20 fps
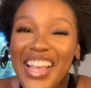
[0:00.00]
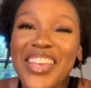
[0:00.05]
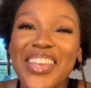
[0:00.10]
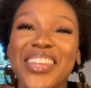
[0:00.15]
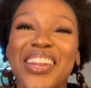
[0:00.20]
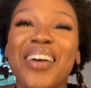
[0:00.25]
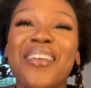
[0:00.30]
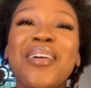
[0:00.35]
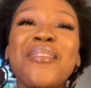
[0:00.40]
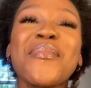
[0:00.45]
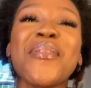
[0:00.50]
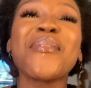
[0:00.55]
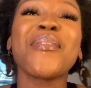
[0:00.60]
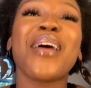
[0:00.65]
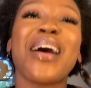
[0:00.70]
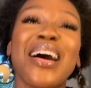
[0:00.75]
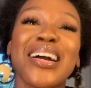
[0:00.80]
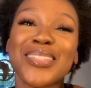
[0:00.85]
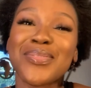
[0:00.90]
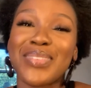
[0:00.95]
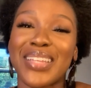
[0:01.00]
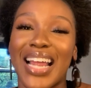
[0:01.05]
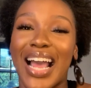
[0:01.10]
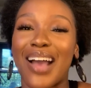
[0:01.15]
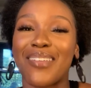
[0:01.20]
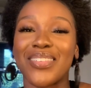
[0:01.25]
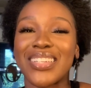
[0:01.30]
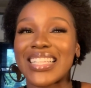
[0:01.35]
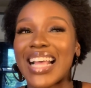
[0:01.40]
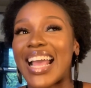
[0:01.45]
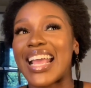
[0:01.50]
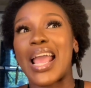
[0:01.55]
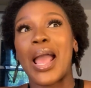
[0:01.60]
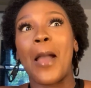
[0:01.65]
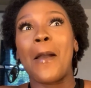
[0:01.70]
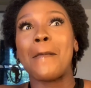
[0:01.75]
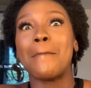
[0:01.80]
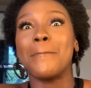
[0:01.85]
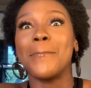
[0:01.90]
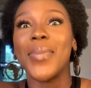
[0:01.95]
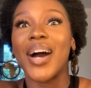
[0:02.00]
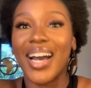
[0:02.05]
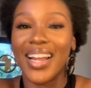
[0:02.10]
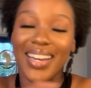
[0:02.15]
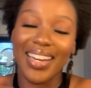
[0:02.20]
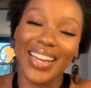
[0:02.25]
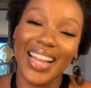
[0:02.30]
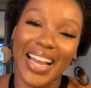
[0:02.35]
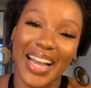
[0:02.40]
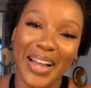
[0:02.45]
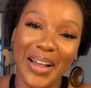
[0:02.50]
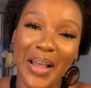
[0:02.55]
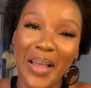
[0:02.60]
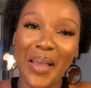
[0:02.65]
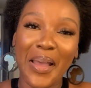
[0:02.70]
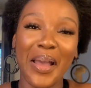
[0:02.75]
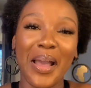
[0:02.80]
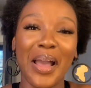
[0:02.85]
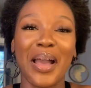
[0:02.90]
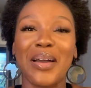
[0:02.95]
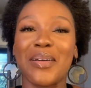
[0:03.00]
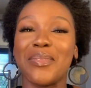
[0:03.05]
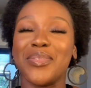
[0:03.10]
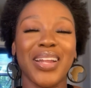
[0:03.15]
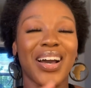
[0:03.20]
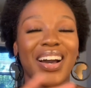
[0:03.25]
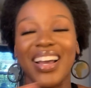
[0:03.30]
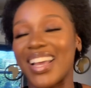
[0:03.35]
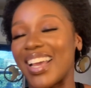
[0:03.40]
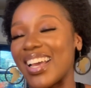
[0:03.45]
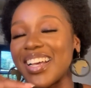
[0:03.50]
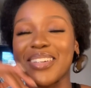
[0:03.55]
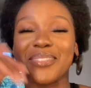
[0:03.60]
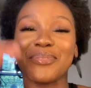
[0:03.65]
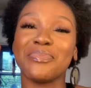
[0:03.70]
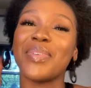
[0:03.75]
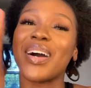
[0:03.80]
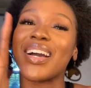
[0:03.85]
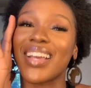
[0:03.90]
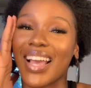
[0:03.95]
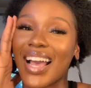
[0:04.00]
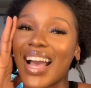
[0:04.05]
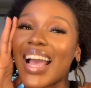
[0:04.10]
You know, when people ask me that, I'm just like, yeah, bunda. No, yeah, but yeah,